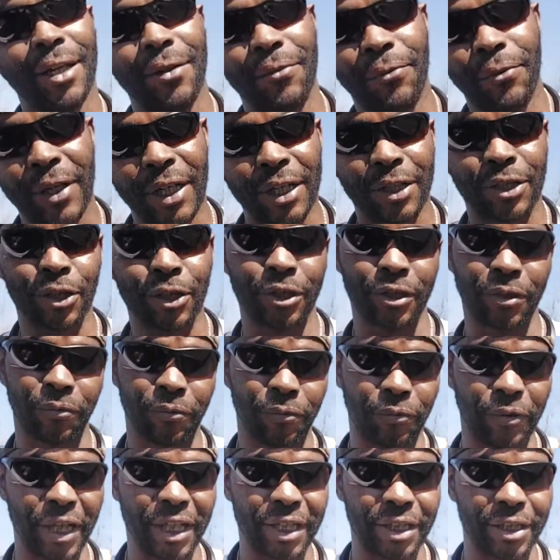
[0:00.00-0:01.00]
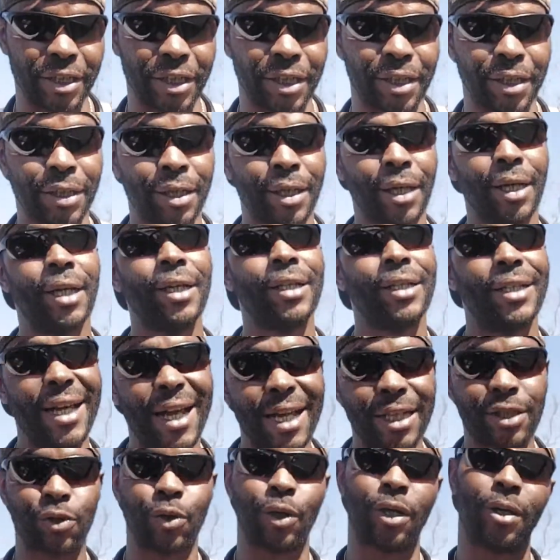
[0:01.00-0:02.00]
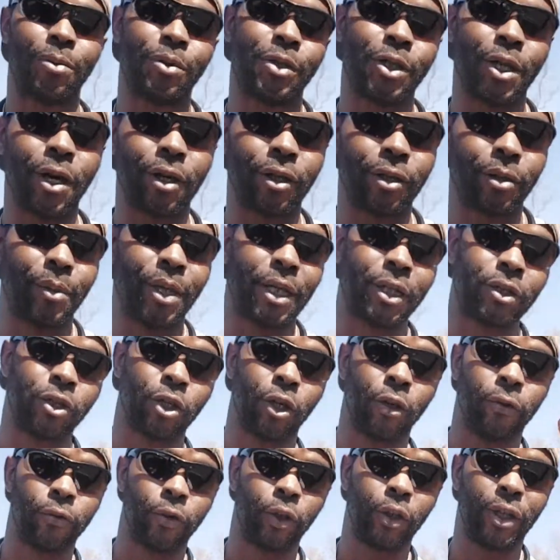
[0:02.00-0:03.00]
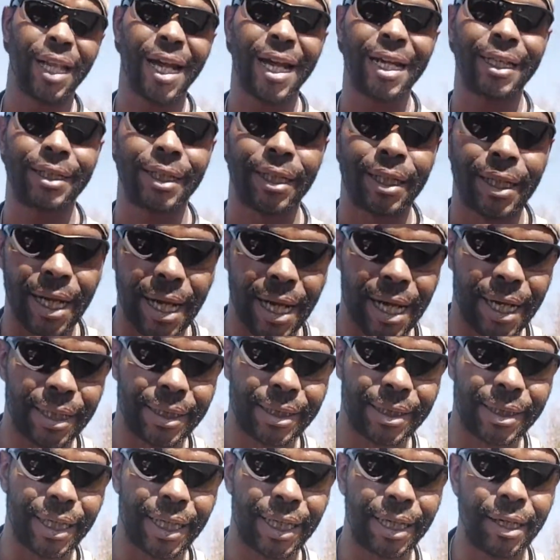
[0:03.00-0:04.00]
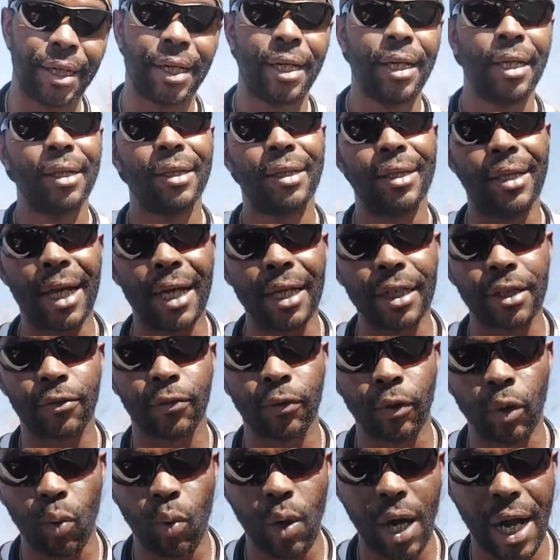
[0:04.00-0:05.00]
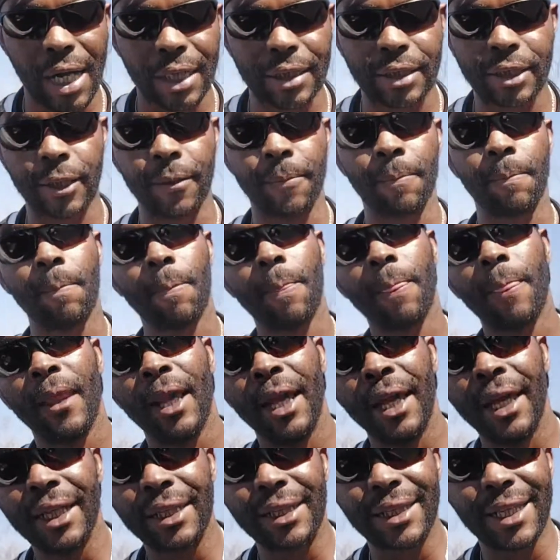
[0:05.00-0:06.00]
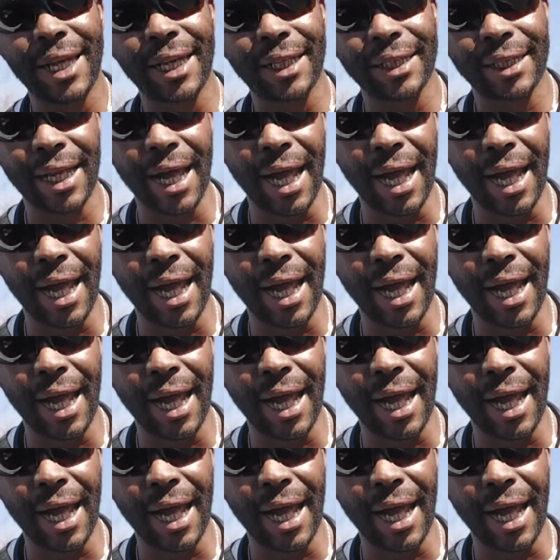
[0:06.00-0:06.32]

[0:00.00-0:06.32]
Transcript: Adventures in Fishing, that's what I'm talking about. So if you like the content, thanks for watching. Hit that